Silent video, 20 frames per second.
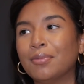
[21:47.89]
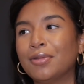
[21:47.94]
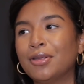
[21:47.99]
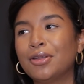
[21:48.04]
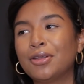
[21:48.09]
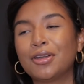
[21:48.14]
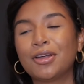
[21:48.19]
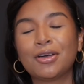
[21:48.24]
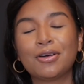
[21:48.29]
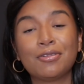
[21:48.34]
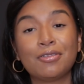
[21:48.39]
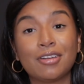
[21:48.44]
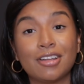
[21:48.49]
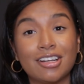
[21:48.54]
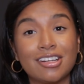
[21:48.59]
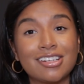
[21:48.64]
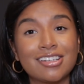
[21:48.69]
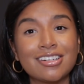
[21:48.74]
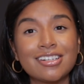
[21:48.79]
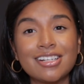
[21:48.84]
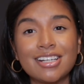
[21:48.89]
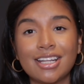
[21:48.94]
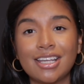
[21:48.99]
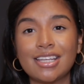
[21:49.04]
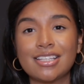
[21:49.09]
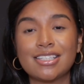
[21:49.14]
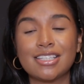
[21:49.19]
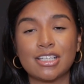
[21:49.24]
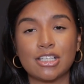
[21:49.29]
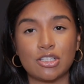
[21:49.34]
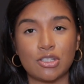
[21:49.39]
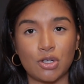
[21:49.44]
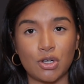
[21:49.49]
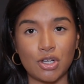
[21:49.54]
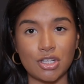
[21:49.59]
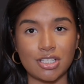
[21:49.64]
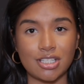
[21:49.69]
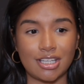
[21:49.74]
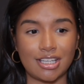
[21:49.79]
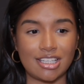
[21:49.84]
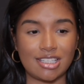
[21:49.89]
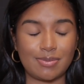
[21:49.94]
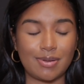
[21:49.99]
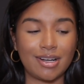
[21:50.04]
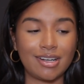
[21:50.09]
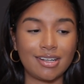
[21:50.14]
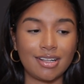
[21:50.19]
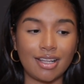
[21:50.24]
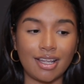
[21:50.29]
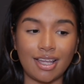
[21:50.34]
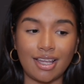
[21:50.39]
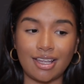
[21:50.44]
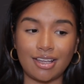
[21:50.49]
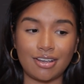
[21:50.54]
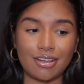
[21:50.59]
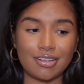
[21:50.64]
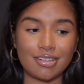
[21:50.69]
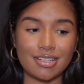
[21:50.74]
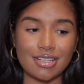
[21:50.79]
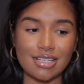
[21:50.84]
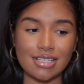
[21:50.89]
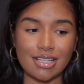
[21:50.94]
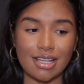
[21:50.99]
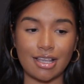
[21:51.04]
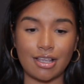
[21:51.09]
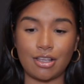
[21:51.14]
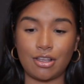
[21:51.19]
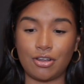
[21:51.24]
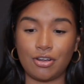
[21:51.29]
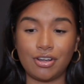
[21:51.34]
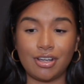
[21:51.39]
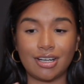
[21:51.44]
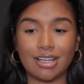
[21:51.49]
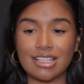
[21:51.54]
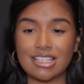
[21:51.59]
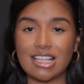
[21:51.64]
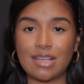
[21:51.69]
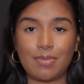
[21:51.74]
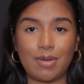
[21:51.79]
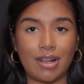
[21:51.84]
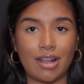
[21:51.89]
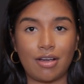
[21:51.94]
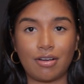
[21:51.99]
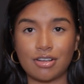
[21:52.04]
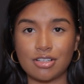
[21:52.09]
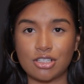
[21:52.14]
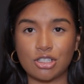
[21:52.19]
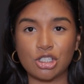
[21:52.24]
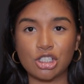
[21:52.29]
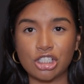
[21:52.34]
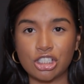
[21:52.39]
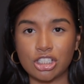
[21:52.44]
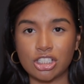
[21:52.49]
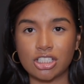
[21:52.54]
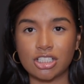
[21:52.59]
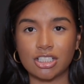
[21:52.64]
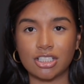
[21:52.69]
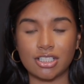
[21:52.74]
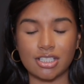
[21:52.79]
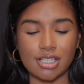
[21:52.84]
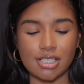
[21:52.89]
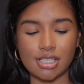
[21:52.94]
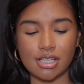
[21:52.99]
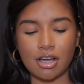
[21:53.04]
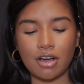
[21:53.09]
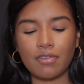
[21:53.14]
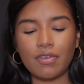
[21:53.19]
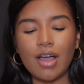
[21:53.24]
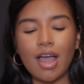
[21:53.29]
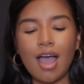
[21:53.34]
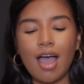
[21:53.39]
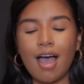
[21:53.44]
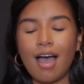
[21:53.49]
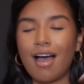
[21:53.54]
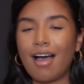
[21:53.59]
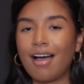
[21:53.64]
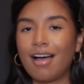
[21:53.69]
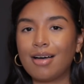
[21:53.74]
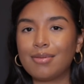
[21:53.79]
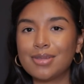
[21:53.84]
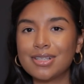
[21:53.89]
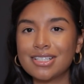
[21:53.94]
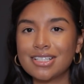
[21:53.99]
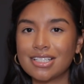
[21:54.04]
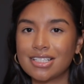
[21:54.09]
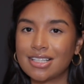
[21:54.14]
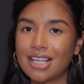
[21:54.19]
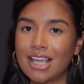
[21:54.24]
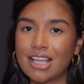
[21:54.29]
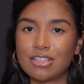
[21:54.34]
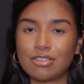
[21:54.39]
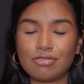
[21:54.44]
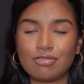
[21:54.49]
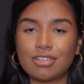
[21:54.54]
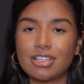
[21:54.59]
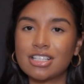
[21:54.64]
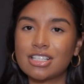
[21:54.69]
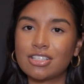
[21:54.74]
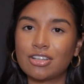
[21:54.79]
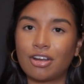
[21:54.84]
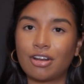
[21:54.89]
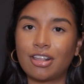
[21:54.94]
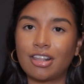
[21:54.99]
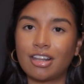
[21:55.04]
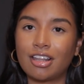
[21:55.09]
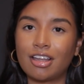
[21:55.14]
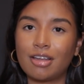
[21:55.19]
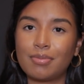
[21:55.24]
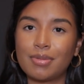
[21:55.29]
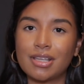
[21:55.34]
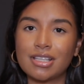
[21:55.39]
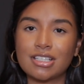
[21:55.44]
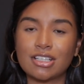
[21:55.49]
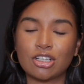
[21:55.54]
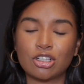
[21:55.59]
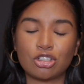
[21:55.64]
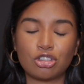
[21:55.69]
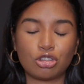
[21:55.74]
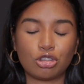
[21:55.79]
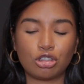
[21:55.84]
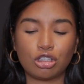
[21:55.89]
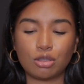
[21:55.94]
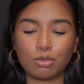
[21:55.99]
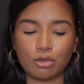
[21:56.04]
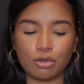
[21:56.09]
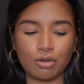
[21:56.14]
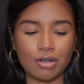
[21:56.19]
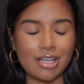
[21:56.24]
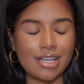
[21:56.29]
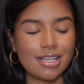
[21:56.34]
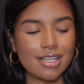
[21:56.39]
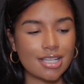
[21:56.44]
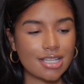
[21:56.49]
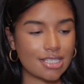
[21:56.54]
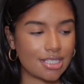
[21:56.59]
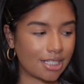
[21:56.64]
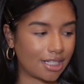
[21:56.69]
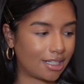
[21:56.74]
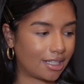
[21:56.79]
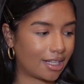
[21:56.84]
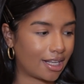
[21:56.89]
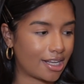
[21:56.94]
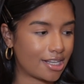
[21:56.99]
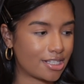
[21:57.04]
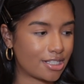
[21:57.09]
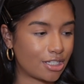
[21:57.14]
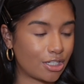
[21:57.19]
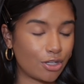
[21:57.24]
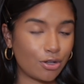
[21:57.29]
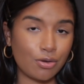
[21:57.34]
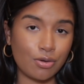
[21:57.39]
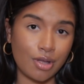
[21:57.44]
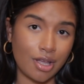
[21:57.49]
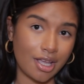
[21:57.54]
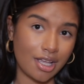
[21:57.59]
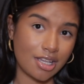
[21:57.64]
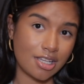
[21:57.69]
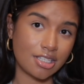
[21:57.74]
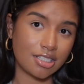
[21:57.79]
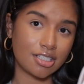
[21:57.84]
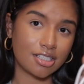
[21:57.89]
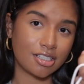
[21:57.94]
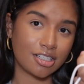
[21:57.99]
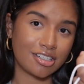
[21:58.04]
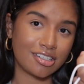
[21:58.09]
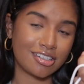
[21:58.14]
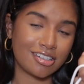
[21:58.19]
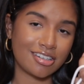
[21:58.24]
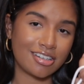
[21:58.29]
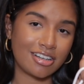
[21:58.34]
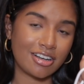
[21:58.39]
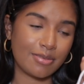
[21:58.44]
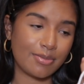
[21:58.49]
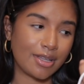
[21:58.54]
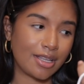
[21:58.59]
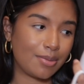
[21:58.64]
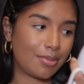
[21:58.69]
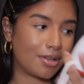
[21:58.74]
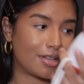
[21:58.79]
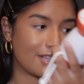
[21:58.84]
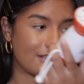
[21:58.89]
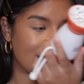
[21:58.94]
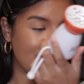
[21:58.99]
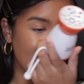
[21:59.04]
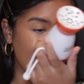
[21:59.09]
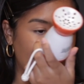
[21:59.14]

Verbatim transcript: You know, shushing gets exhausting, especially like you're just like you're getting sleepy now because you're shushing yourself. Um, this is nice. You just turn it up. It's controllable. Sit next to you. It's gonna shush your baby to sleep.